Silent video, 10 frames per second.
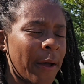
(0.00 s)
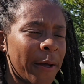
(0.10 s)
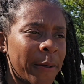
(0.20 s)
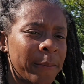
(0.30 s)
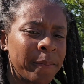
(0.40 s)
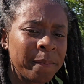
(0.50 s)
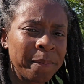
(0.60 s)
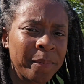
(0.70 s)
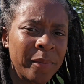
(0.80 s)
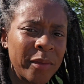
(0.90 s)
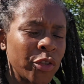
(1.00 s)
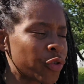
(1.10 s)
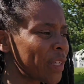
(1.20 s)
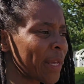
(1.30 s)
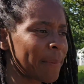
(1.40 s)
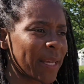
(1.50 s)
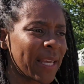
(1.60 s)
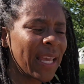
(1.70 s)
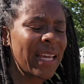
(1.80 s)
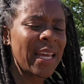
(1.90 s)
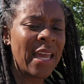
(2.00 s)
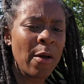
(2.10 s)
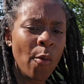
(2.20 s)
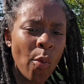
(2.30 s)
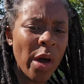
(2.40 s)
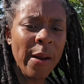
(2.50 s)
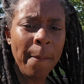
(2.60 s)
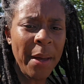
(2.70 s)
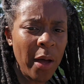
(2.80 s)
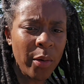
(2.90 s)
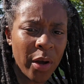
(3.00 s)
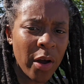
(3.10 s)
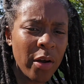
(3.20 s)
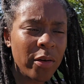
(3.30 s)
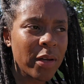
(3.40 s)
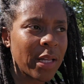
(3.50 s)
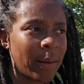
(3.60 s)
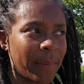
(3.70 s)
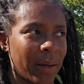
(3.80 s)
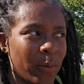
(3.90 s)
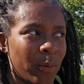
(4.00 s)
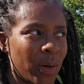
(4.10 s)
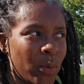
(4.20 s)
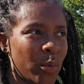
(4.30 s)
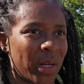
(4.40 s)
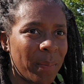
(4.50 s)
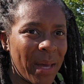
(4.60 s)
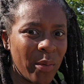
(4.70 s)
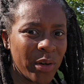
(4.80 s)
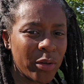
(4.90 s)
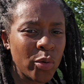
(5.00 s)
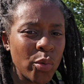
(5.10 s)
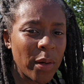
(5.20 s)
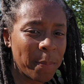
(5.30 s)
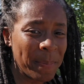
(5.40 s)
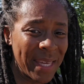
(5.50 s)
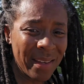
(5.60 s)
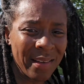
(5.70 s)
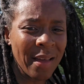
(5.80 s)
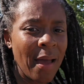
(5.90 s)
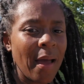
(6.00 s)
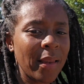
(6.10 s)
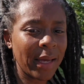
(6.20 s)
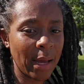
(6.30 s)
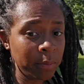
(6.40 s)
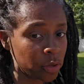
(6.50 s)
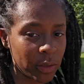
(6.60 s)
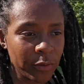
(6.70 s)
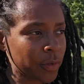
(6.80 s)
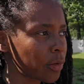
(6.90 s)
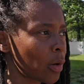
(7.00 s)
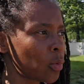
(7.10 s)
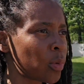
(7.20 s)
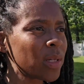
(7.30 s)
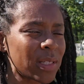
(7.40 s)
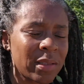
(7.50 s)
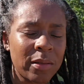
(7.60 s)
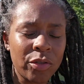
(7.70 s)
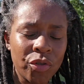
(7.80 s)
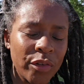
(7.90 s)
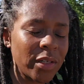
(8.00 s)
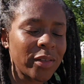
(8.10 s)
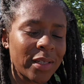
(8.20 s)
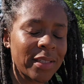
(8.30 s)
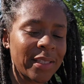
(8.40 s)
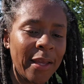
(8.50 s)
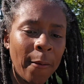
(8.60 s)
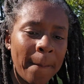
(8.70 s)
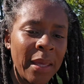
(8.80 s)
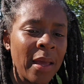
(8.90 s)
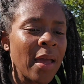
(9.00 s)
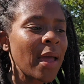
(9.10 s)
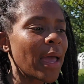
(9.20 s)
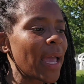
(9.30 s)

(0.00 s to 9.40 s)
the tree hit me again. What about her? And I'm like, well, what about her? Who, me? I'm trying to figure out what is the tree trying to tell me.